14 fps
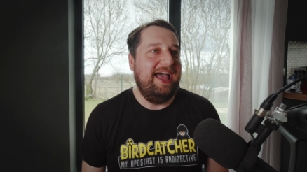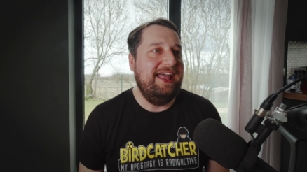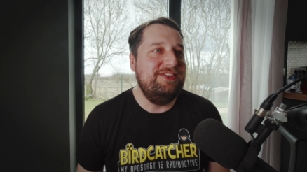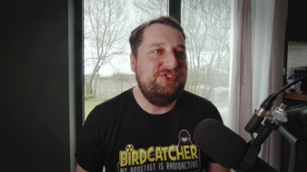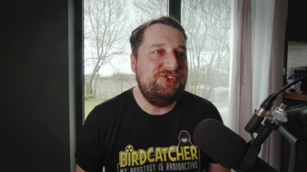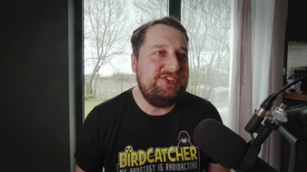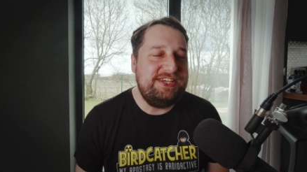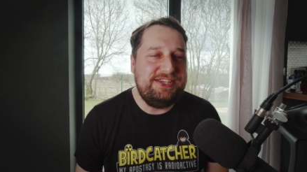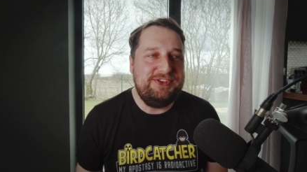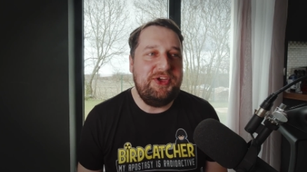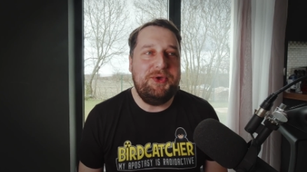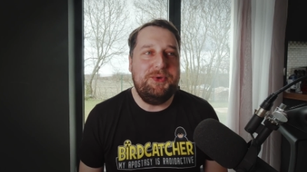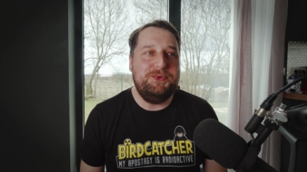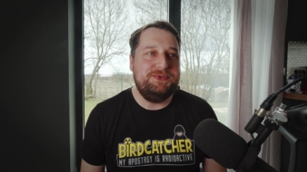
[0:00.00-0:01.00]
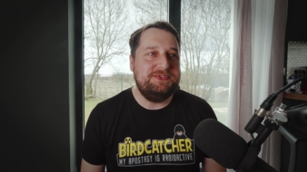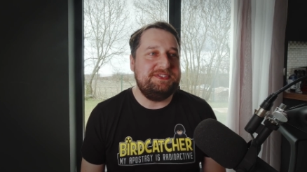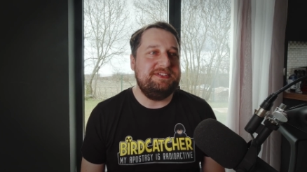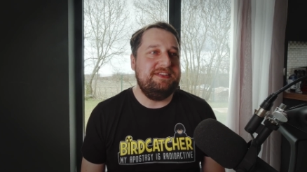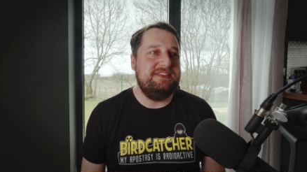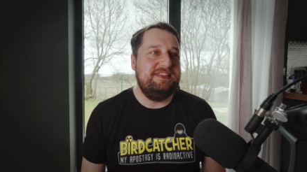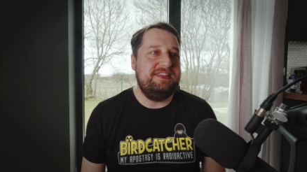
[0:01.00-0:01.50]
and she
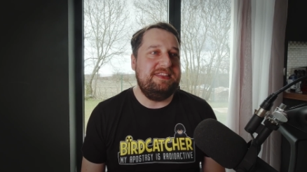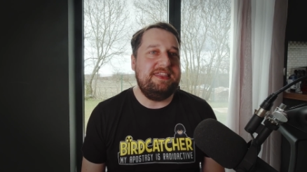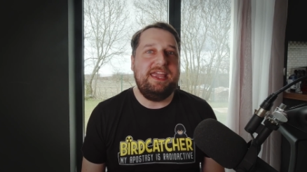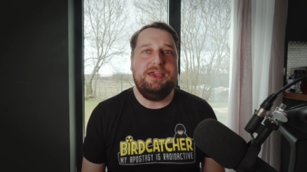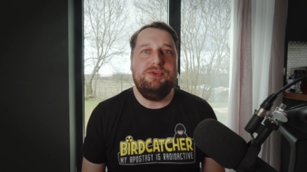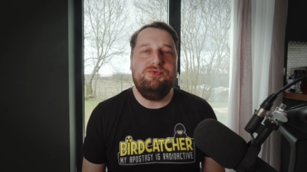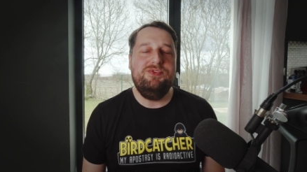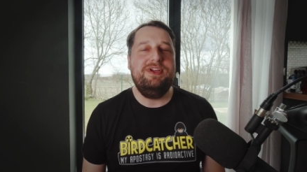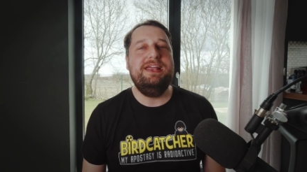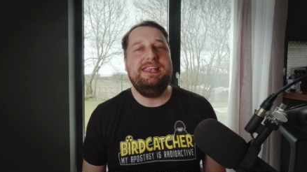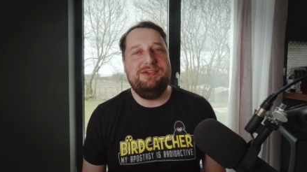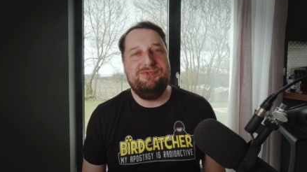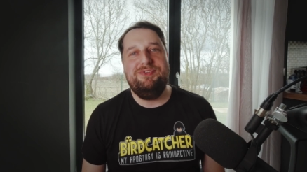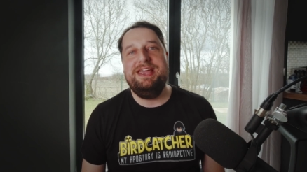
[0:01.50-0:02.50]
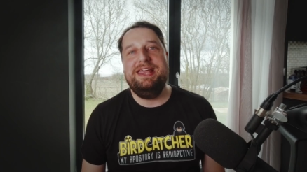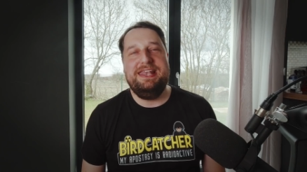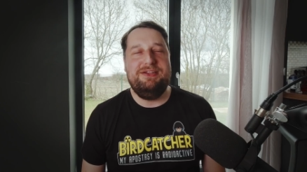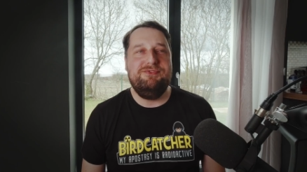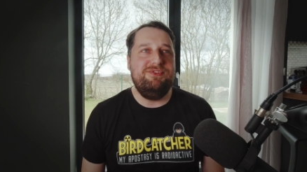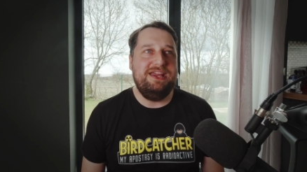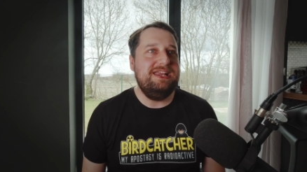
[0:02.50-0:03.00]
knows that they really,
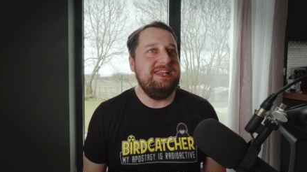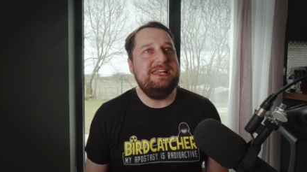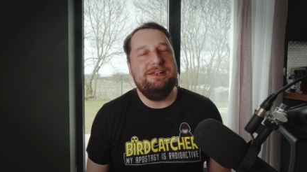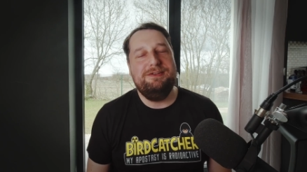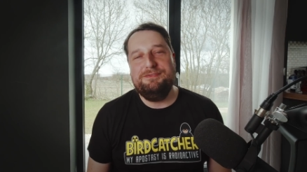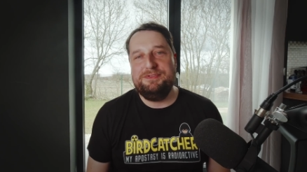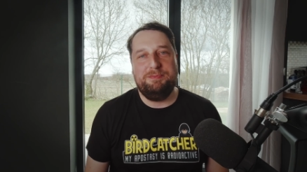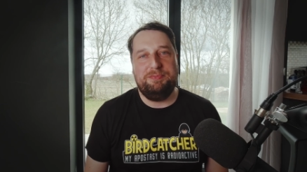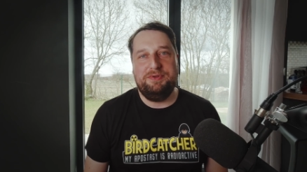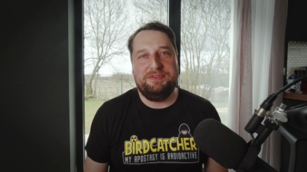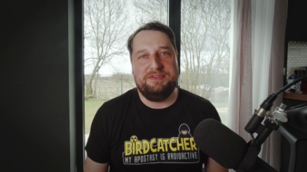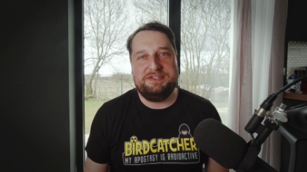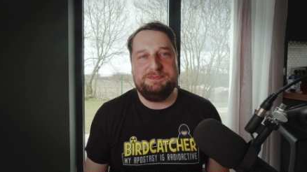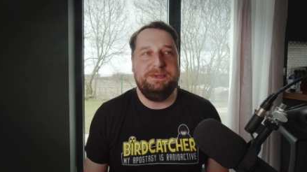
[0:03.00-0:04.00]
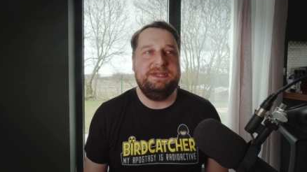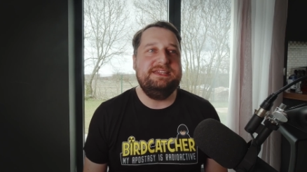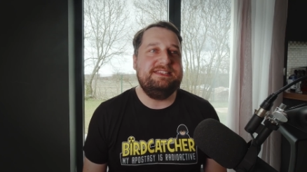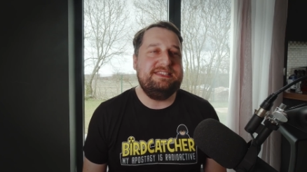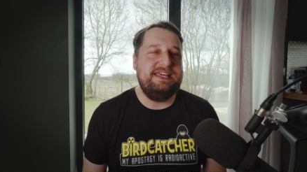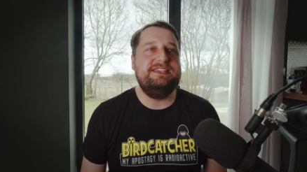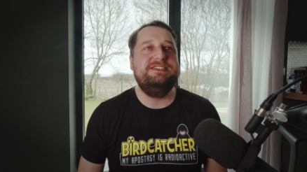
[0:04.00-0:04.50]
really, really love the brothers,
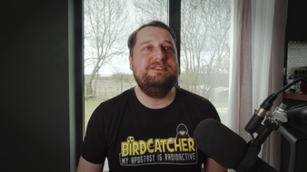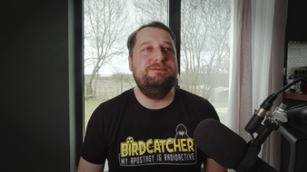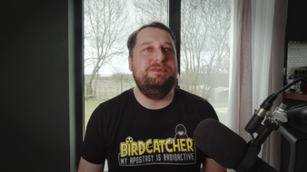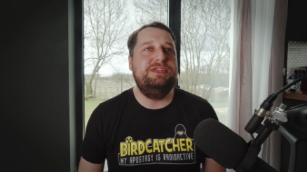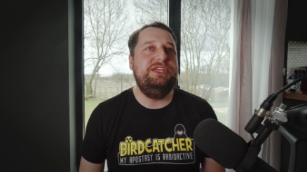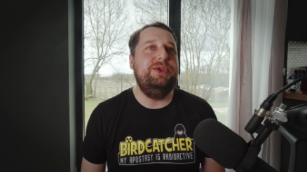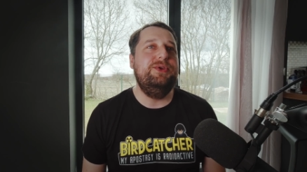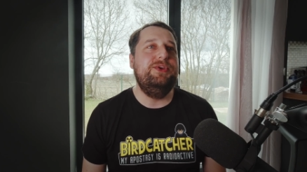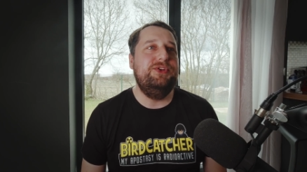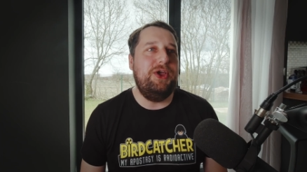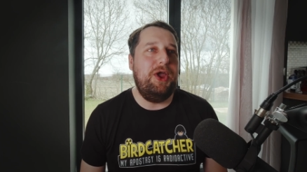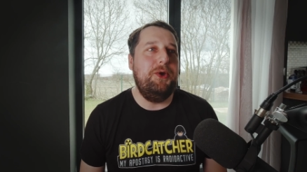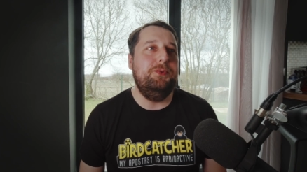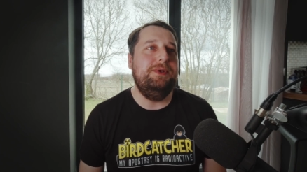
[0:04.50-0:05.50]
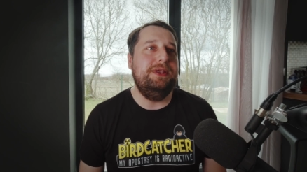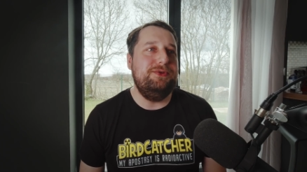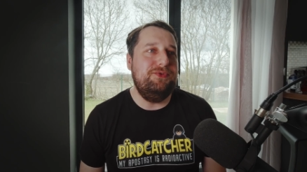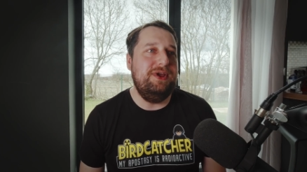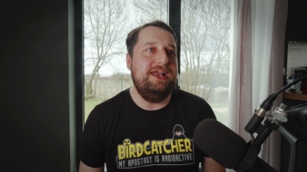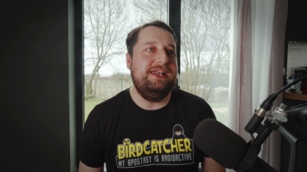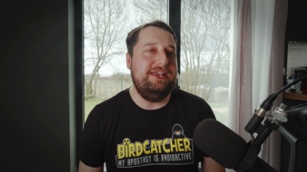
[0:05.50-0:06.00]
because that's something you can
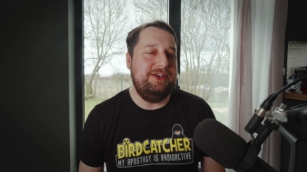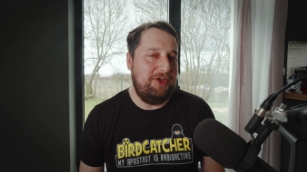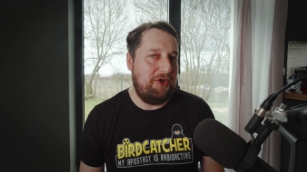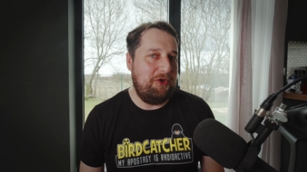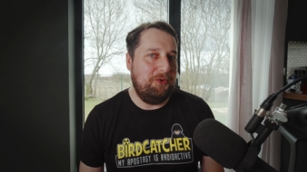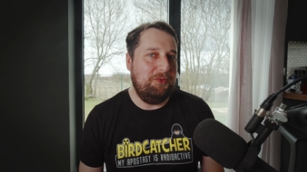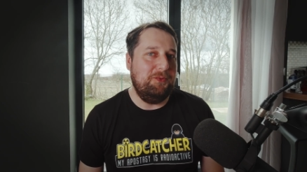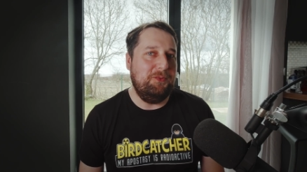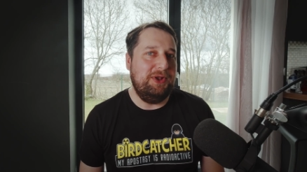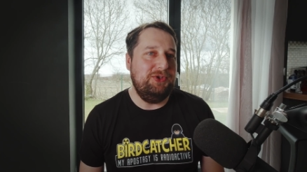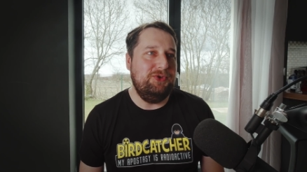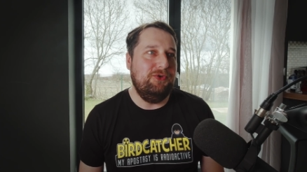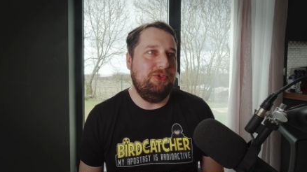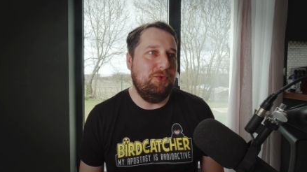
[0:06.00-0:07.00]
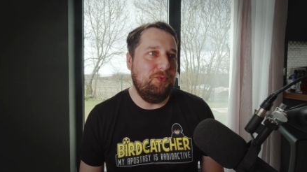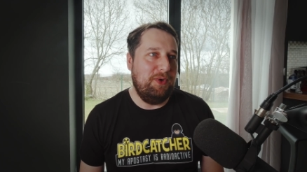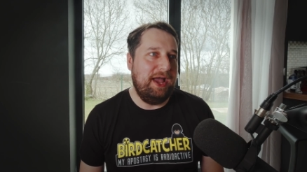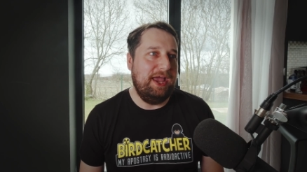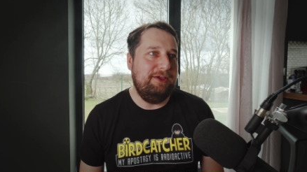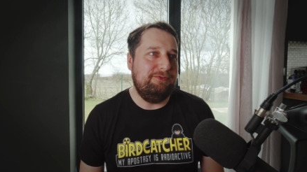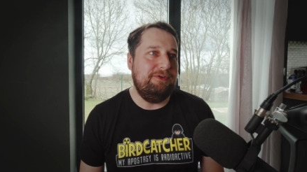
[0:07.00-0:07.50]
only really know when you're the
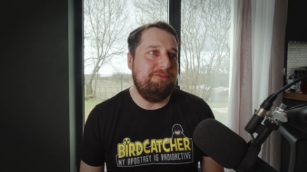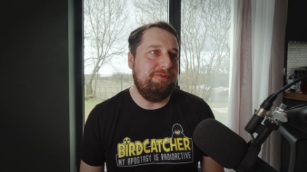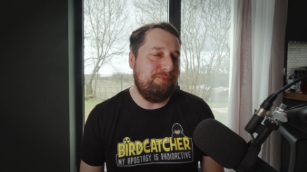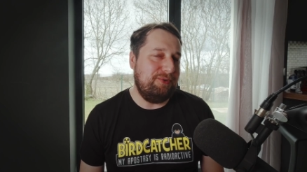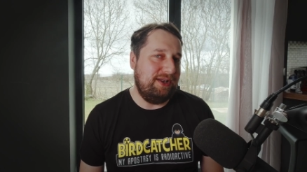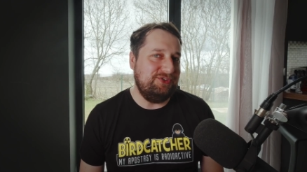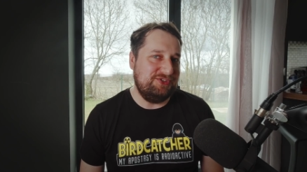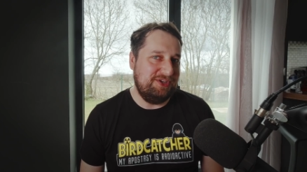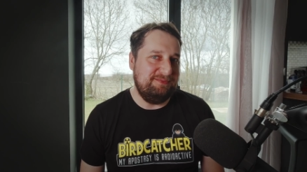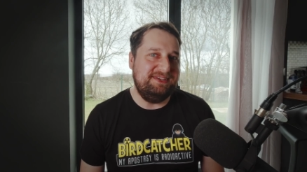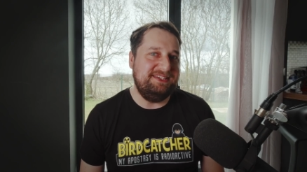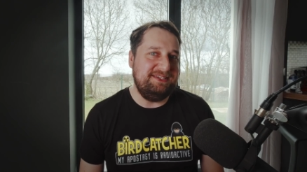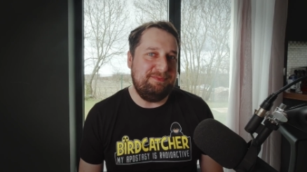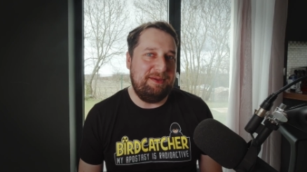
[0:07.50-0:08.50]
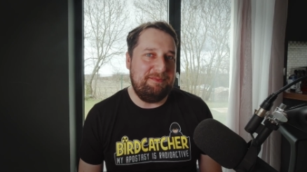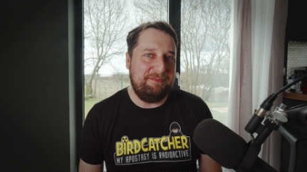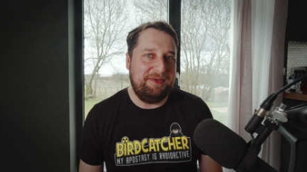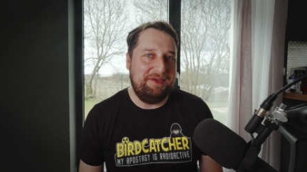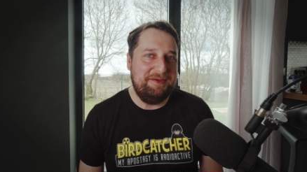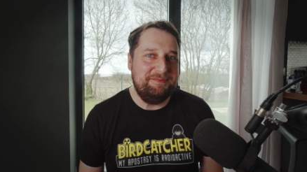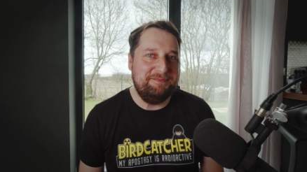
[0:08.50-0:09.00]
wife of a branch committee
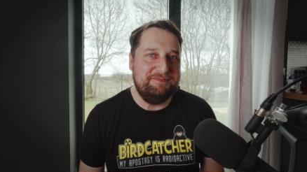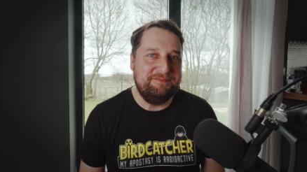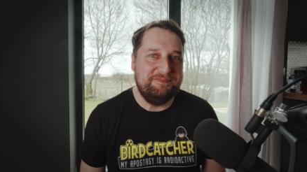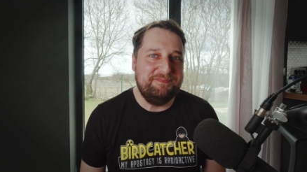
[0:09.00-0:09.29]
member.